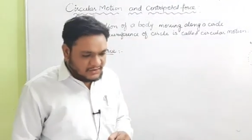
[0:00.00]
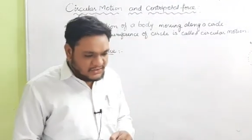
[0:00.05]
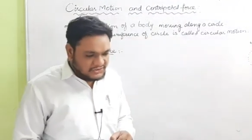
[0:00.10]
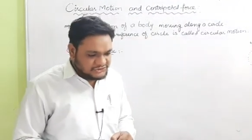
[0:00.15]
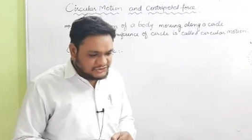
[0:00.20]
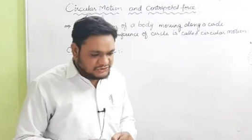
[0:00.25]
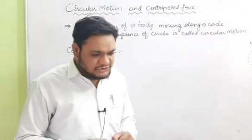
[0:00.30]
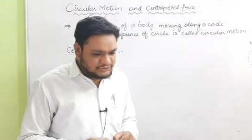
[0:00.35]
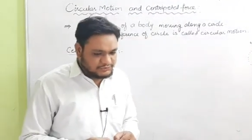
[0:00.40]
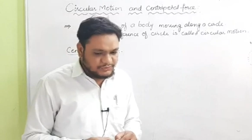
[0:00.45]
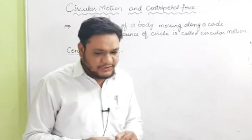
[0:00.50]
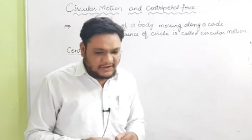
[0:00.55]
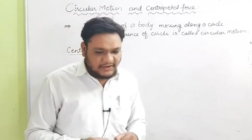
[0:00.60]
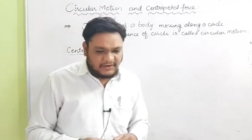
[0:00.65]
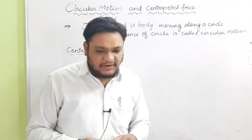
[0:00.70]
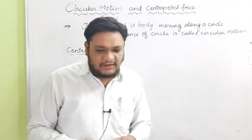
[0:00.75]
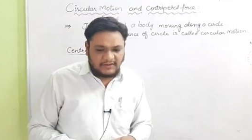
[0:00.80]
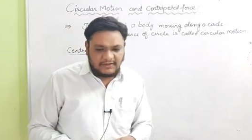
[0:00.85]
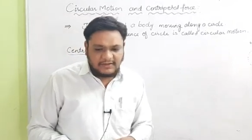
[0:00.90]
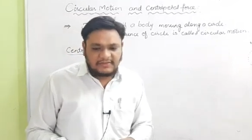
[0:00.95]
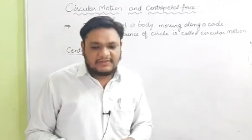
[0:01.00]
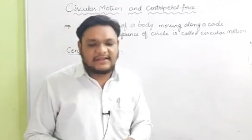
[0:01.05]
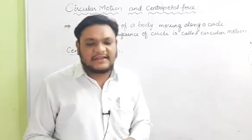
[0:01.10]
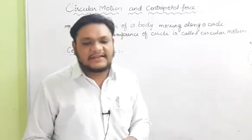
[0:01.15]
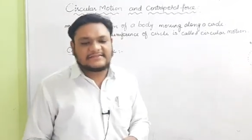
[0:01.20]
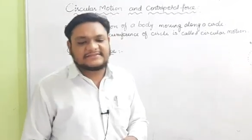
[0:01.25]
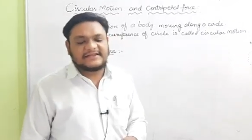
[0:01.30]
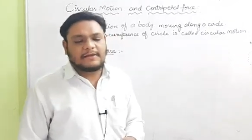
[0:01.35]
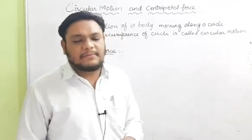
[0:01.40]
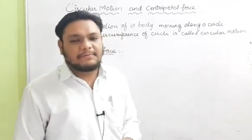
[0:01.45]
So student, the
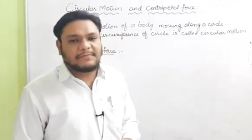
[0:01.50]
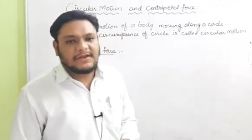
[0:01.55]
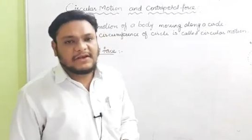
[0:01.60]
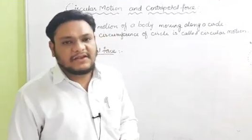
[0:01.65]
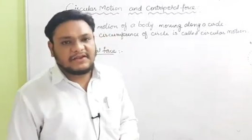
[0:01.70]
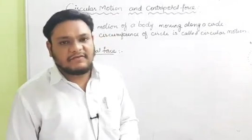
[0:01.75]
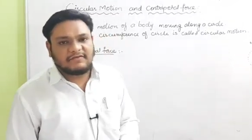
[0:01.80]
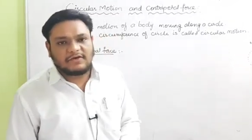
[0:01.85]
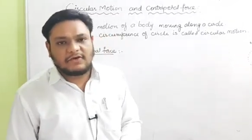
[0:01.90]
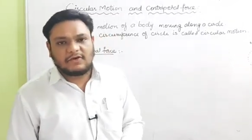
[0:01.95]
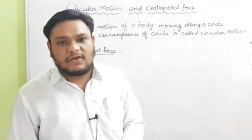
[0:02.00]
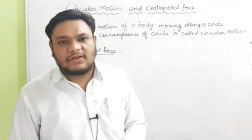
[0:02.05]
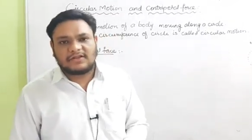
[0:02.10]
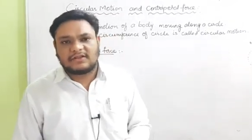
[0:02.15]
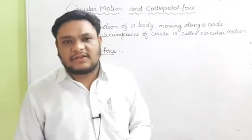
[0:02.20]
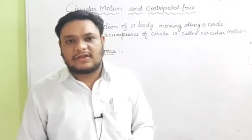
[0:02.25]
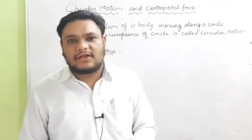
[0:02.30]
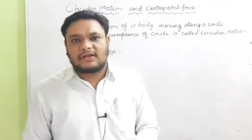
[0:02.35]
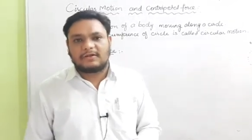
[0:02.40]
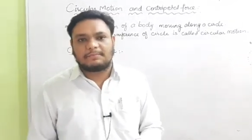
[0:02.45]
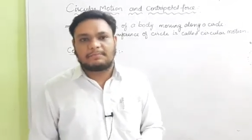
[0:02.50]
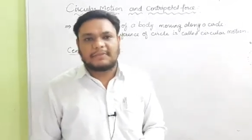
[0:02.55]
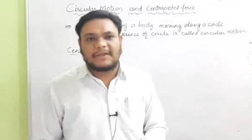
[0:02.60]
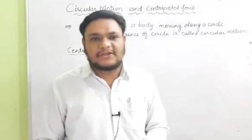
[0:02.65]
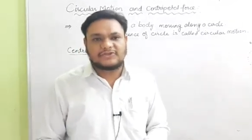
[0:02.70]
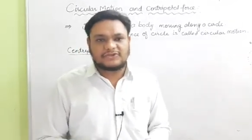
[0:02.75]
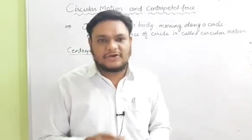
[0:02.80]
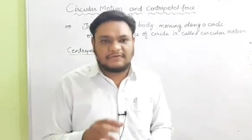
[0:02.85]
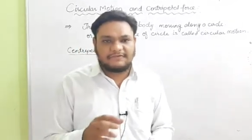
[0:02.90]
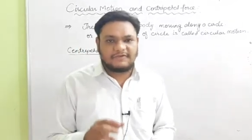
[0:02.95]
example given on the
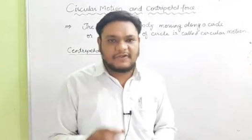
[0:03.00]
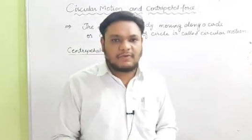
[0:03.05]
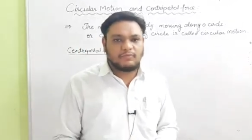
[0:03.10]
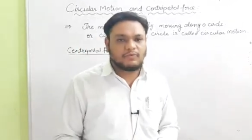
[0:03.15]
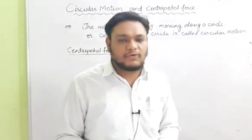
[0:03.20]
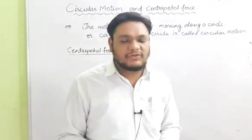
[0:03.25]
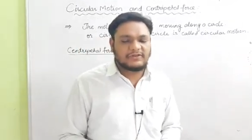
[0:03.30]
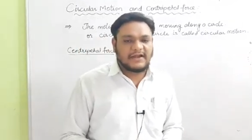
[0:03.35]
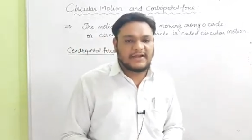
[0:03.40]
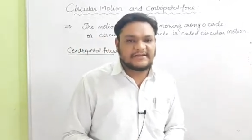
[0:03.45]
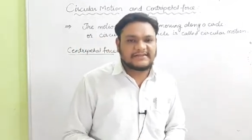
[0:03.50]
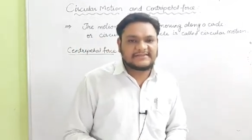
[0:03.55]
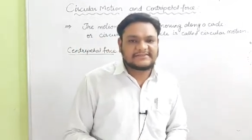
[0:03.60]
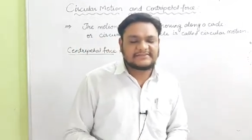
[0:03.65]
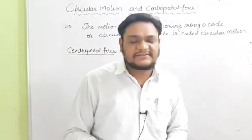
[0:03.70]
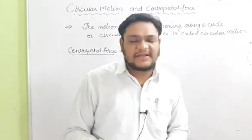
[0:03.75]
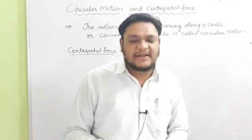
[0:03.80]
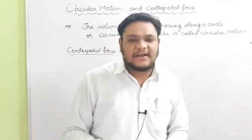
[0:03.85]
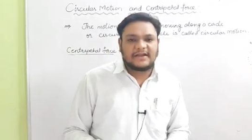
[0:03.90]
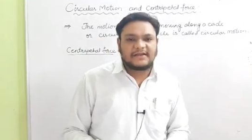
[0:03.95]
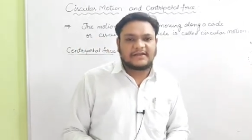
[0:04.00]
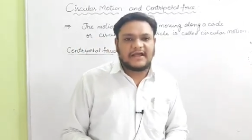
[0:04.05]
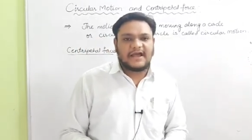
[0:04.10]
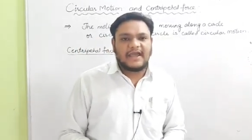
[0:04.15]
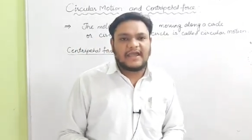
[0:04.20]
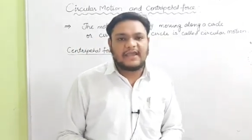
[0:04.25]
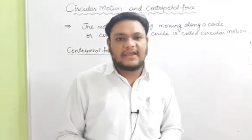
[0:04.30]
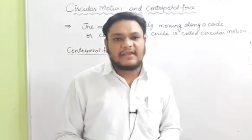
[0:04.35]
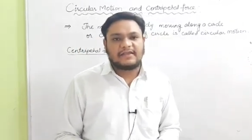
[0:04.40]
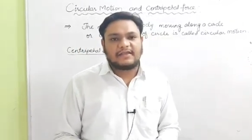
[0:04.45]
page of your book, that is,
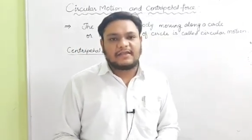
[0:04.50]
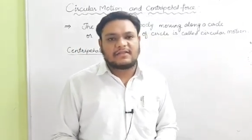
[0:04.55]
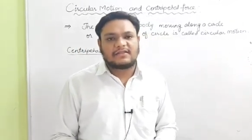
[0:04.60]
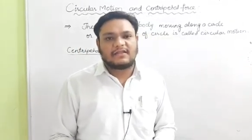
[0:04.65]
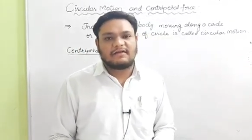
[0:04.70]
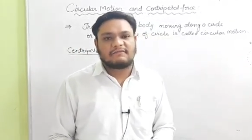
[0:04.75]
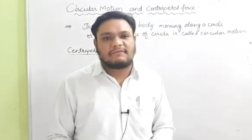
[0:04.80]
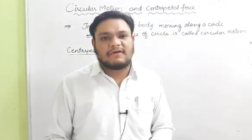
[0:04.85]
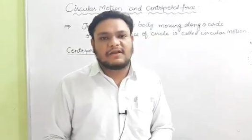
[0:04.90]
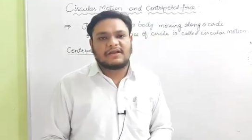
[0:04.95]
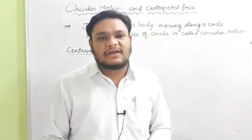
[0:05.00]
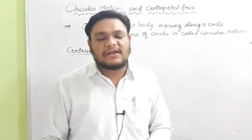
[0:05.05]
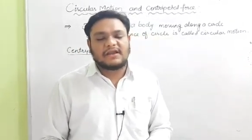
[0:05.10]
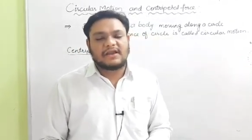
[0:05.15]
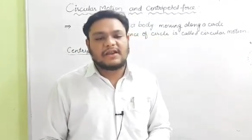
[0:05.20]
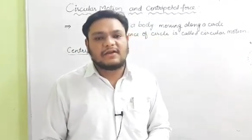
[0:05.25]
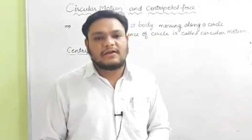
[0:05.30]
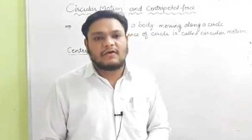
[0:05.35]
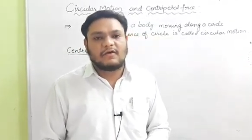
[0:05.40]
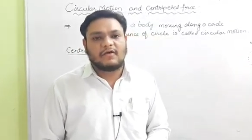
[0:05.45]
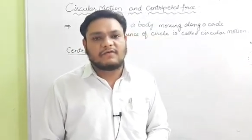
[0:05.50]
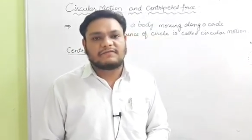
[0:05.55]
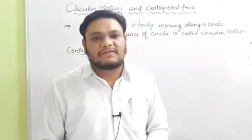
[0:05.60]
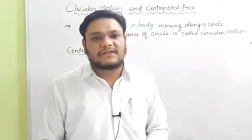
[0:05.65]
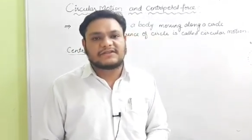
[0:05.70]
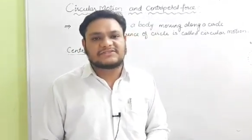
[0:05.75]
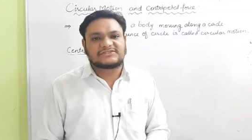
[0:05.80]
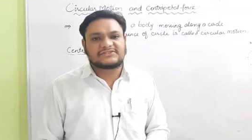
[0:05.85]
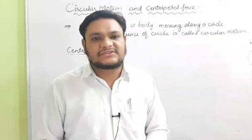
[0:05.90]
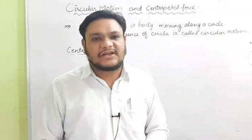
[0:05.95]
tie the one end of
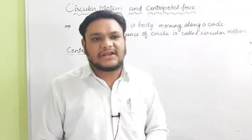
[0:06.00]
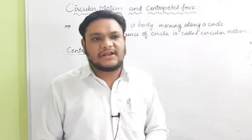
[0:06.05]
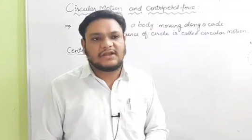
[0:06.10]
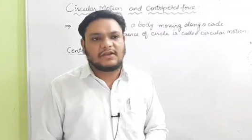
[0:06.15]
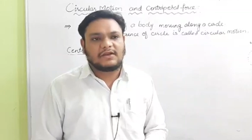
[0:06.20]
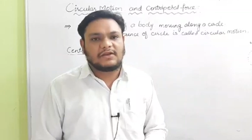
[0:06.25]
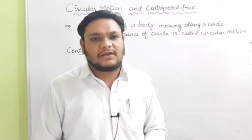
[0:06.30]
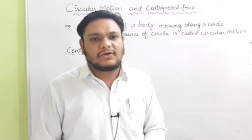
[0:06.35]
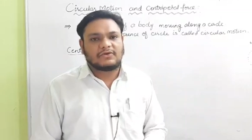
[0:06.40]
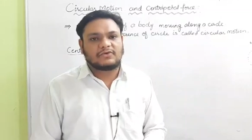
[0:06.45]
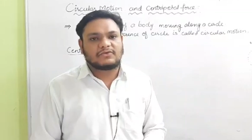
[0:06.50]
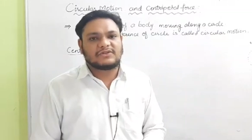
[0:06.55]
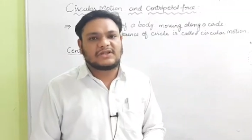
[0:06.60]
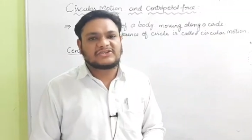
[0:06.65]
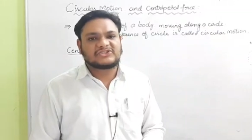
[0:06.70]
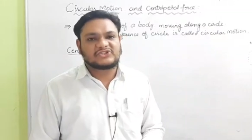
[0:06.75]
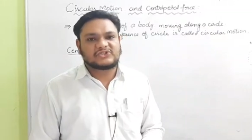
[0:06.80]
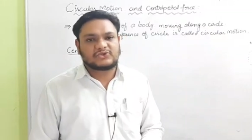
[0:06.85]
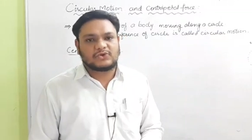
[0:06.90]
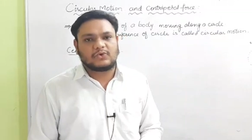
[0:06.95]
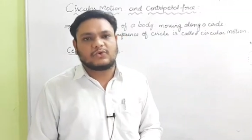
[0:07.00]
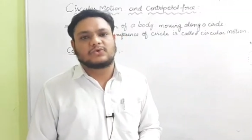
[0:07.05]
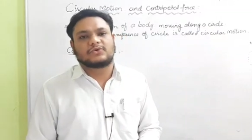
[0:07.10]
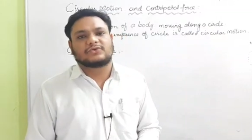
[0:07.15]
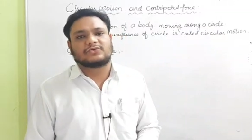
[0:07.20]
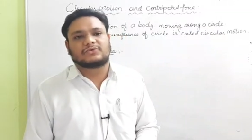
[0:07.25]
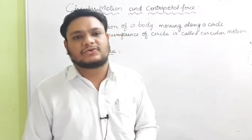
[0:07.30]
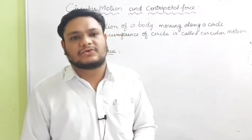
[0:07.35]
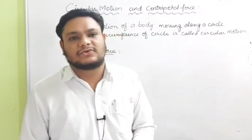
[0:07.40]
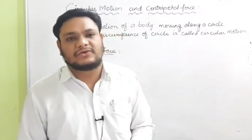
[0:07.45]
the string to the
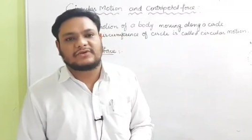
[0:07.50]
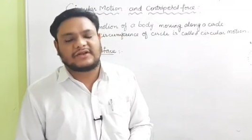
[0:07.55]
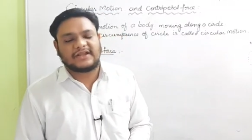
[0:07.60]
stone.